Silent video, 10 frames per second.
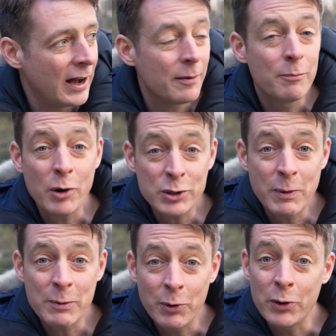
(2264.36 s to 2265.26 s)
most
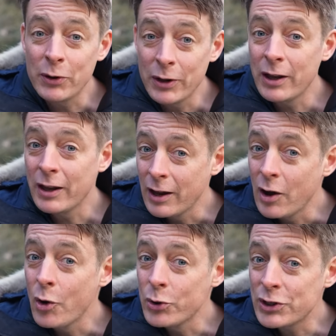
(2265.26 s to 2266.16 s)
people
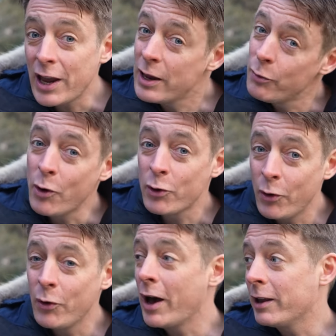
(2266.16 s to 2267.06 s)
who say he won't
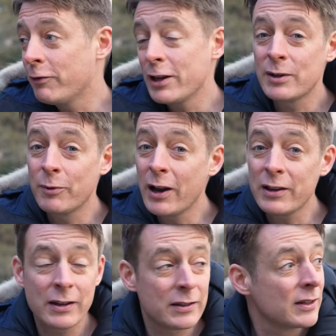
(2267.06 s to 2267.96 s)
go invade somewhere
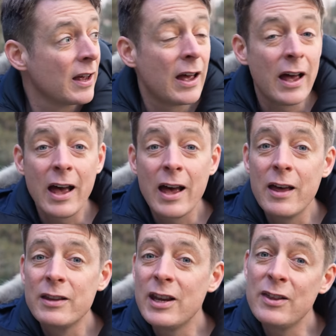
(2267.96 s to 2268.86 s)
else
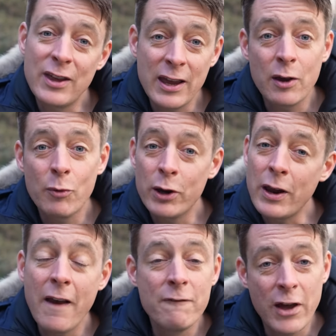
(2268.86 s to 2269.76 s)
didn't think he would
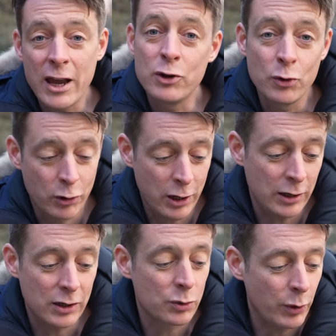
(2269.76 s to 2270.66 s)
invade Ukraine in
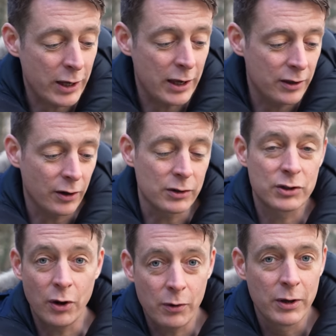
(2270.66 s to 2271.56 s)
this way either.
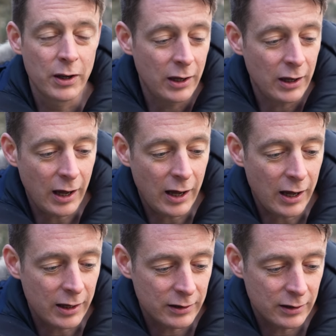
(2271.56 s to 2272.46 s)
So,
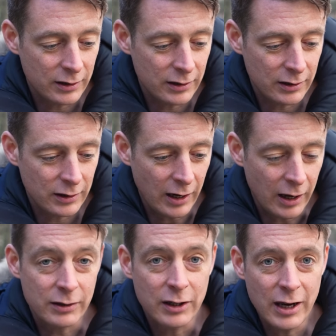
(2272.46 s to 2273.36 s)
yeah,
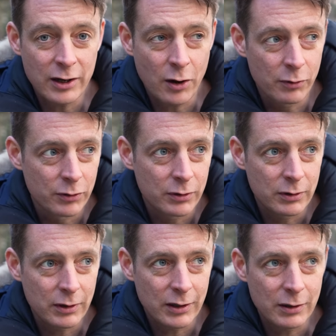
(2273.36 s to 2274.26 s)
you need to,
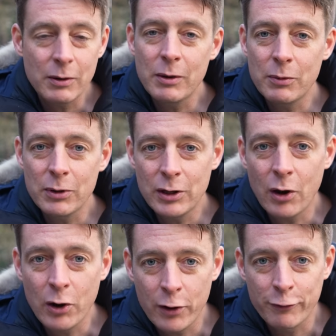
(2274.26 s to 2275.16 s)
you know,
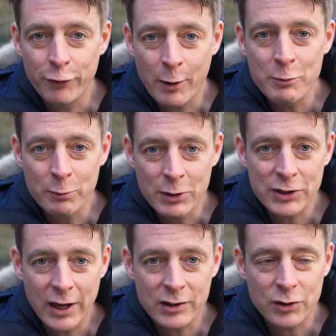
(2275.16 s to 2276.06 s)
learn from your
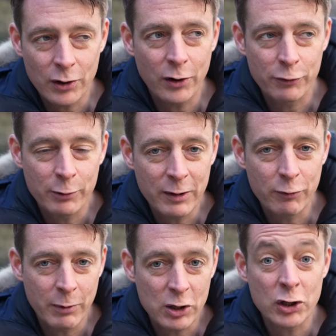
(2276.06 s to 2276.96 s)
mistakes or learn from the
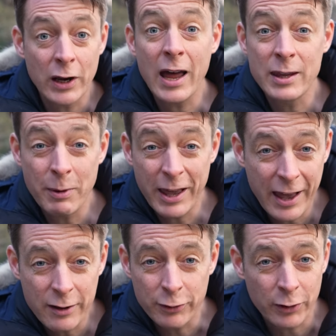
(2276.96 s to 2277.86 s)
information and the
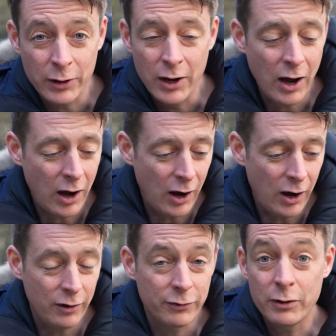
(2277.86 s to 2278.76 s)
behavior
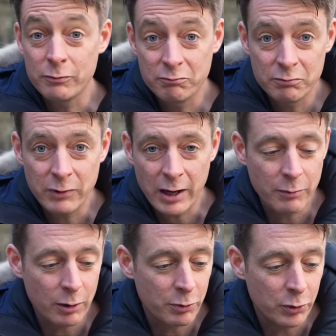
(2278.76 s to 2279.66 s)
of
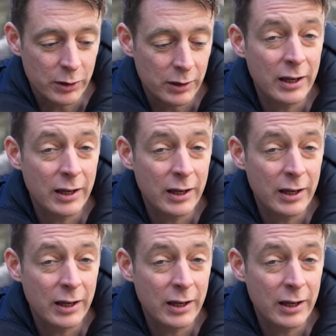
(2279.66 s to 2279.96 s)
Vladimir Putin.